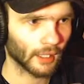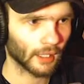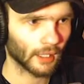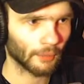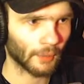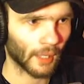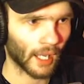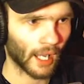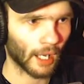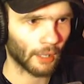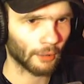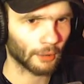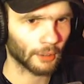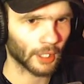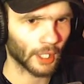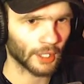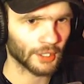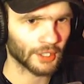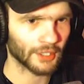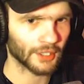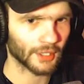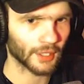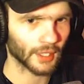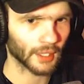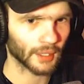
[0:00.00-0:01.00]
Wait, how
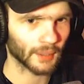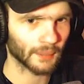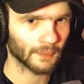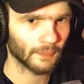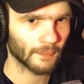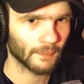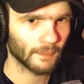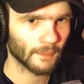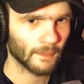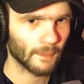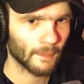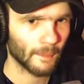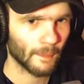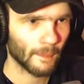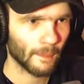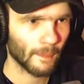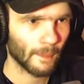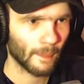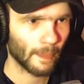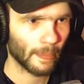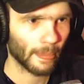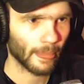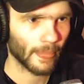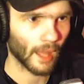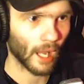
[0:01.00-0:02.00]
close is he?
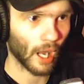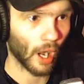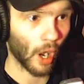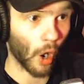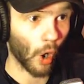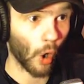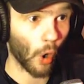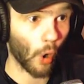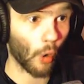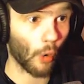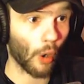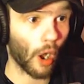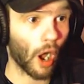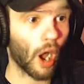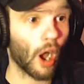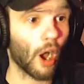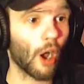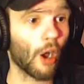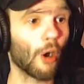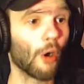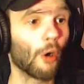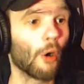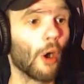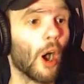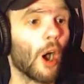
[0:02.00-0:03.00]
Oh,
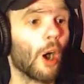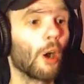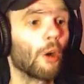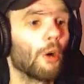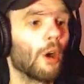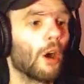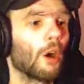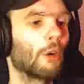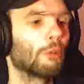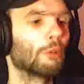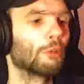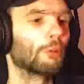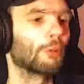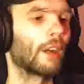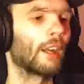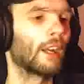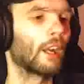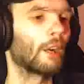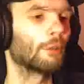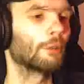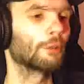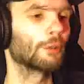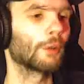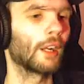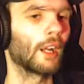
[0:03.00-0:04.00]
oh, oh, oh great,
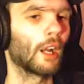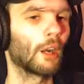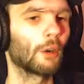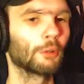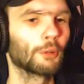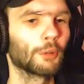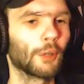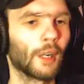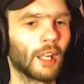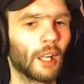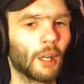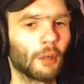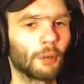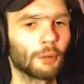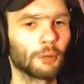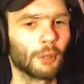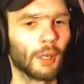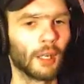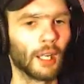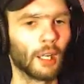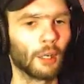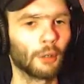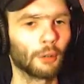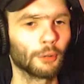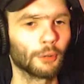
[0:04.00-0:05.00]
oh great, oh great, oh
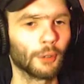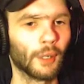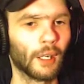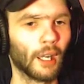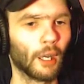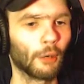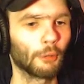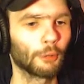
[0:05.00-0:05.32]
great, oh great, oh